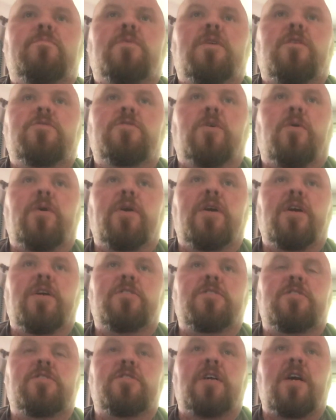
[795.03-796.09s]
So he
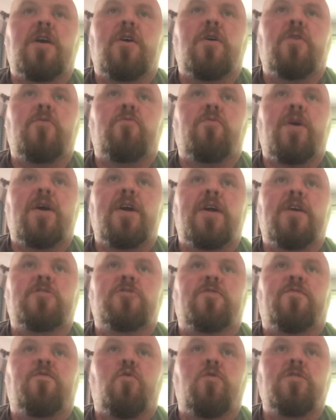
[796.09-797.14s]
gets us there in
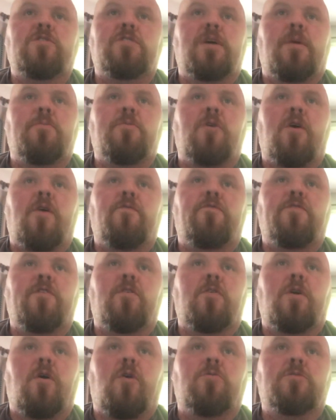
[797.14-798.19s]
range, a 47-yard
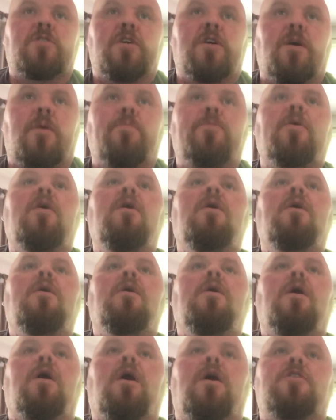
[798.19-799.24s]
field goal attempt.
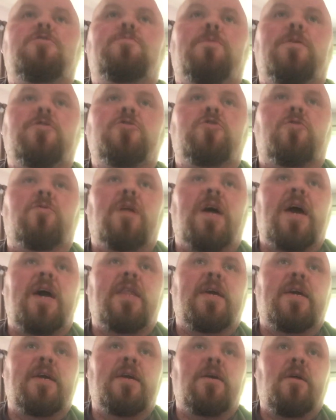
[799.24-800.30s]
Spencer
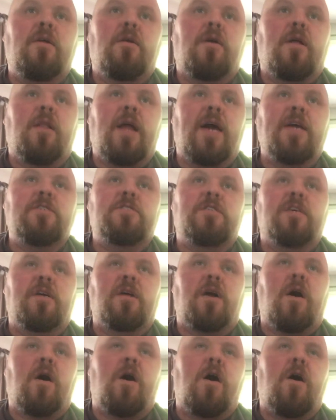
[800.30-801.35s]
Lanning clanks it
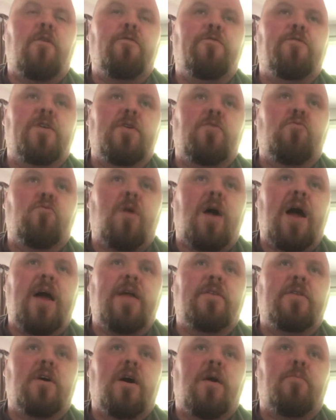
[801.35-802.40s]
off the
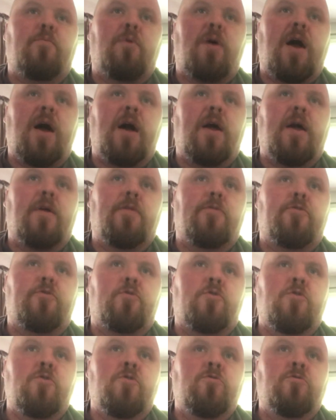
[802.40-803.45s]
right, upright, and
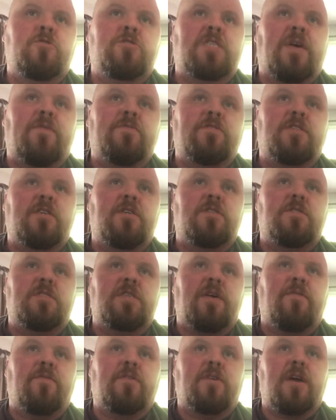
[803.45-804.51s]
through.
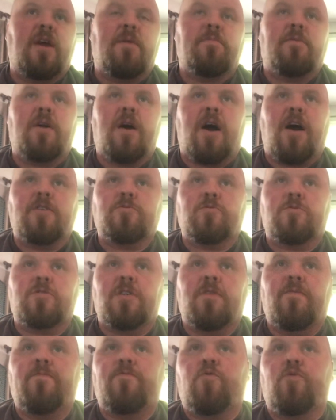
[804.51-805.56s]
17-7 Gamecocks with
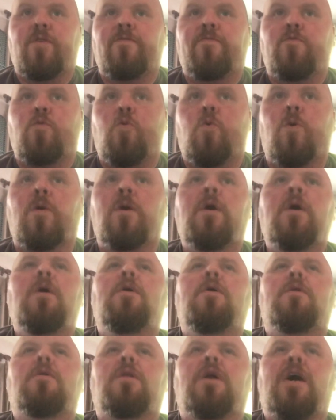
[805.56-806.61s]
10:44
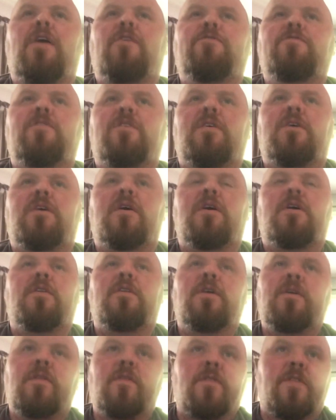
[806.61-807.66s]
left
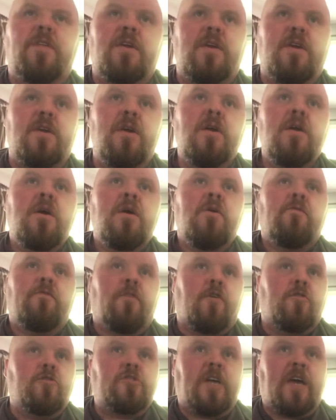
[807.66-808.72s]
in the
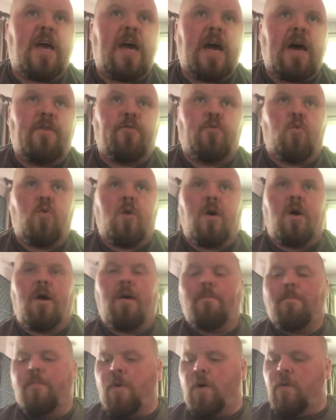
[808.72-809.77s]
first half. We're
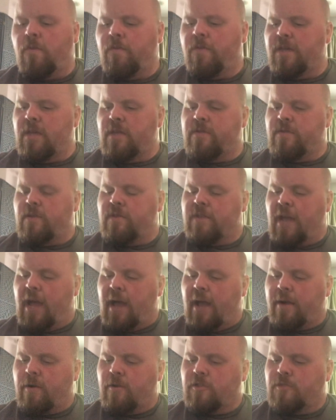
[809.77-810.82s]
up on the
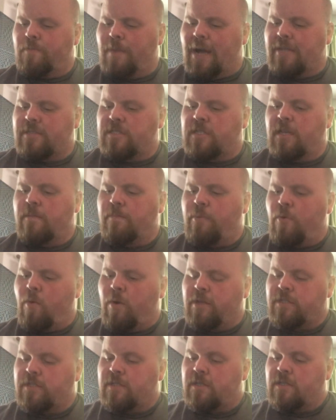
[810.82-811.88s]
Tigers by 10
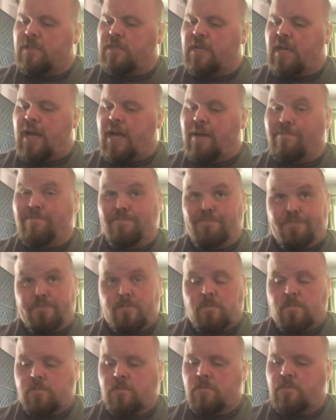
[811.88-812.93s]
points at this time.
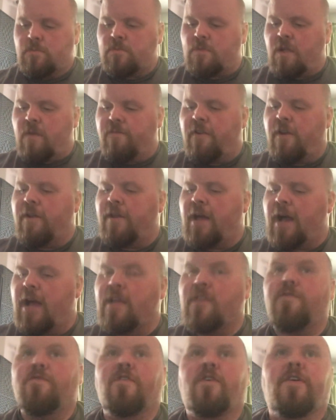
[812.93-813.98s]
Very
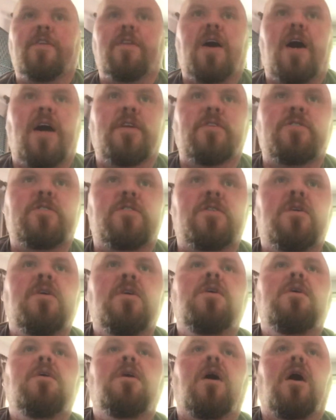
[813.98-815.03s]
nice, very nice.
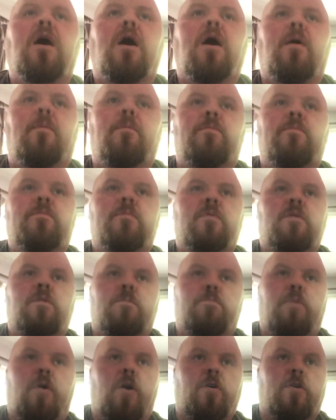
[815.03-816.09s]

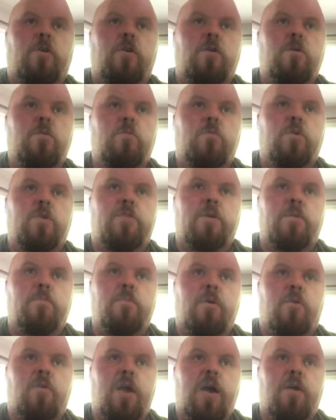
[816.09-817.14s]
Parker with
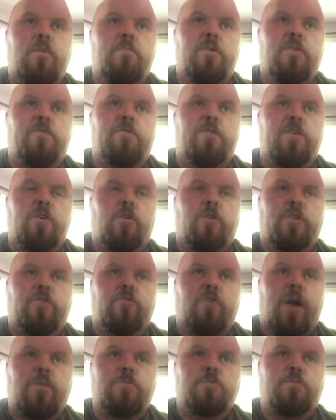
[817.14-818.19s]
him around midfield. He
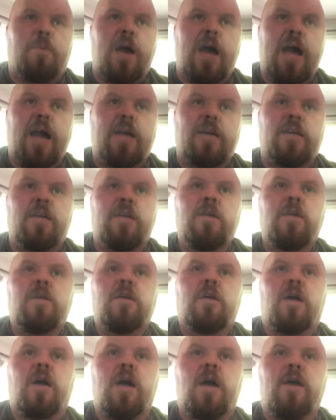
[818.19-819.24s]
drops back
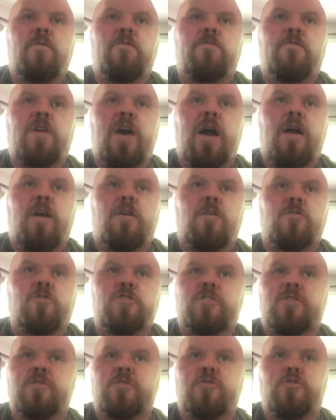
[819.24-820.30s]
and
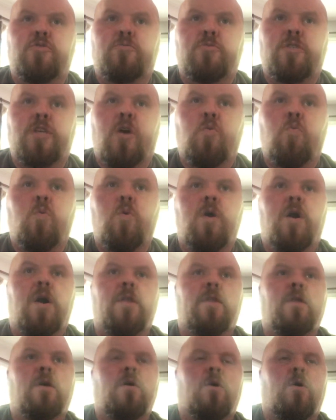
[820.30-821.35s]
fires to no
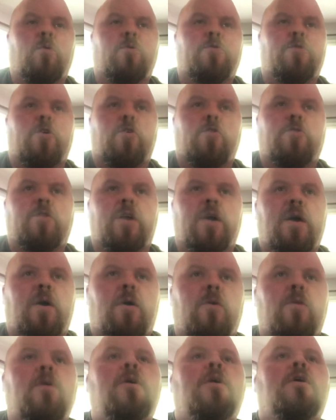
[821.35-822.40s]
one on third
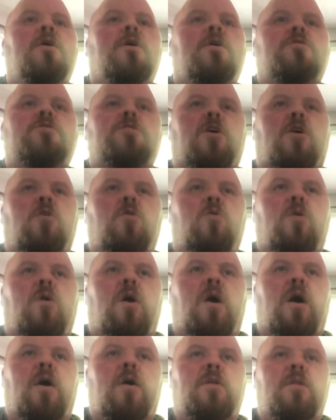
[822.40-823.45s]
down. So
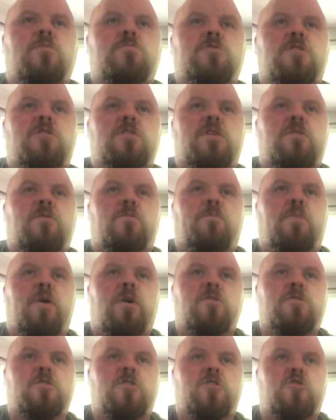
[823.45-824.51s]
Clemson's at the
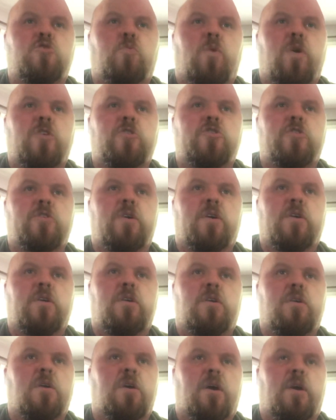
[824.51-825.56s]
punting situation
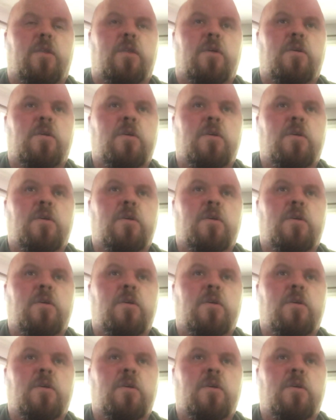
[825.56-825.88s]
again.